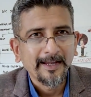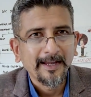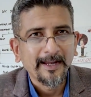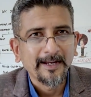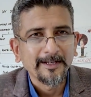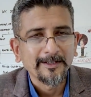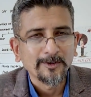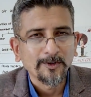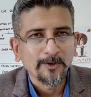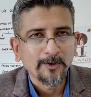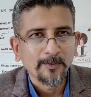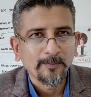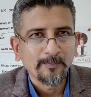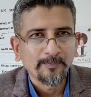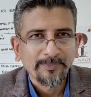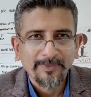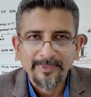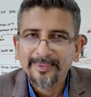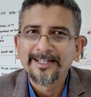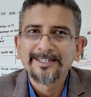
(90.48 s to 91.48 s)
And so
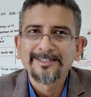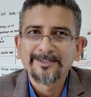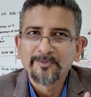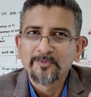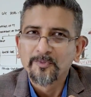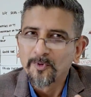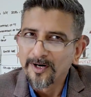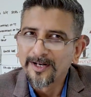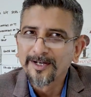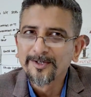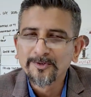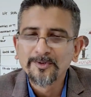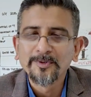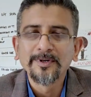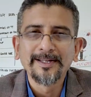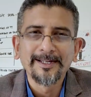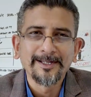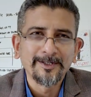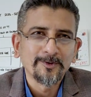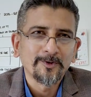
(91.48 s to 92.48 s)
that's what I
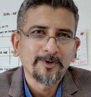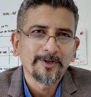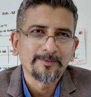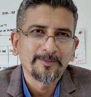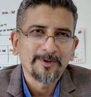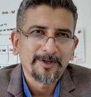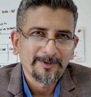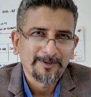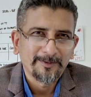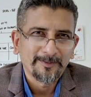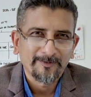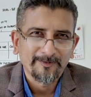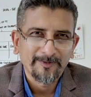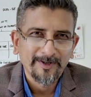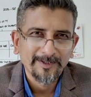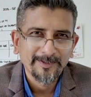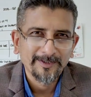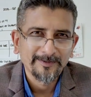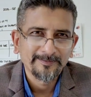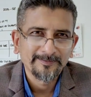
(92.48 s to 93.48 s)
truly enjoy about the
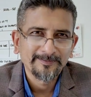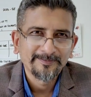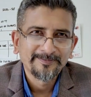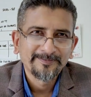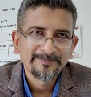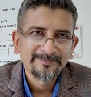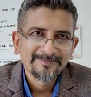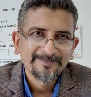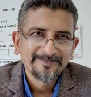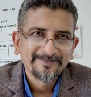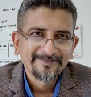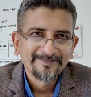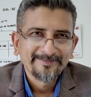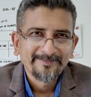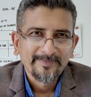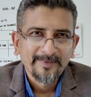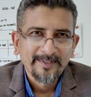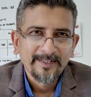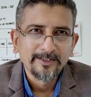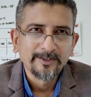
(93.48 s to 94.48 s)
profession,
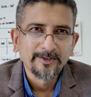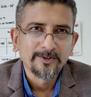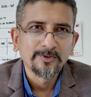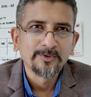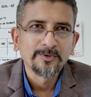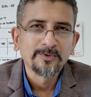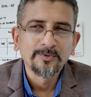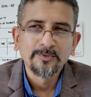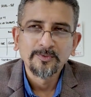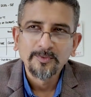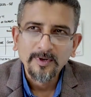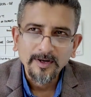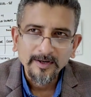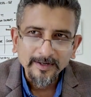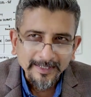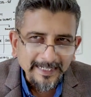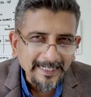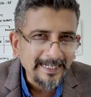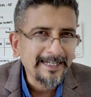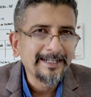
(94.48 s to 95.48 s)
is to
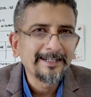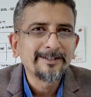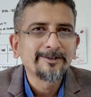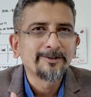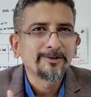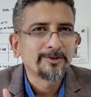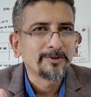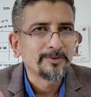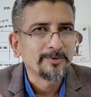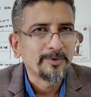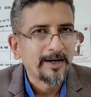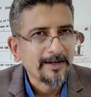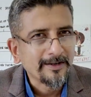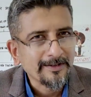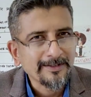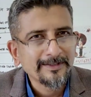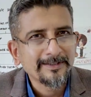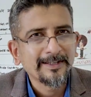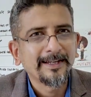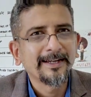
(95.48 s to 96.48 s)
read, to
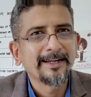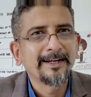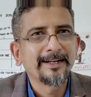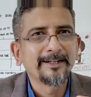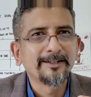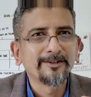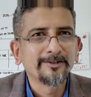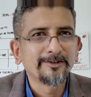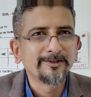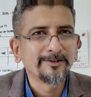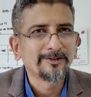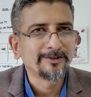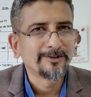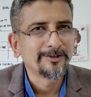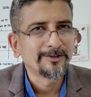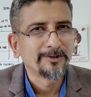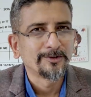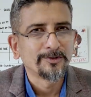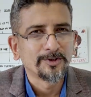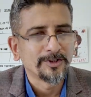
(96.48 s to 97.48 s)
understand,
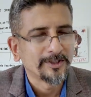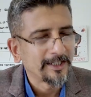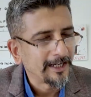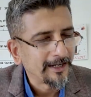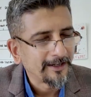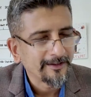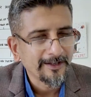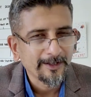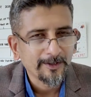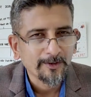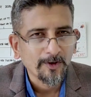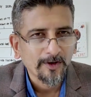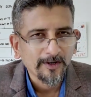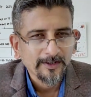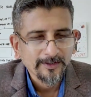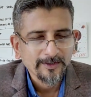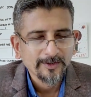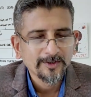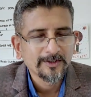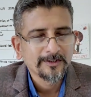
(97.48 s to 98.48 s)
to share that
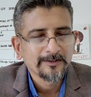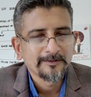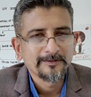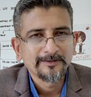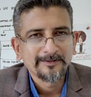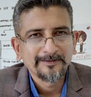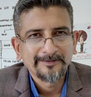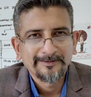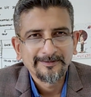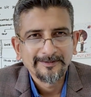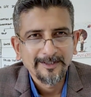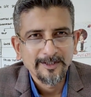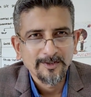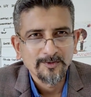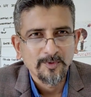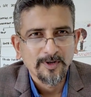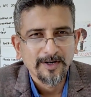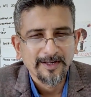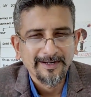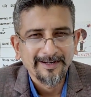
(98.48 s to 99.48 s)
knowledge is
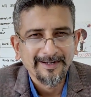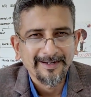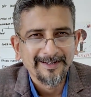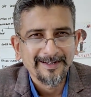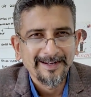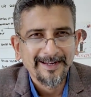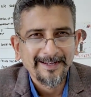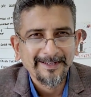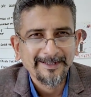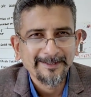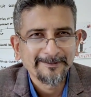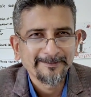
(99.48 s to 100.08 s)
what I really like.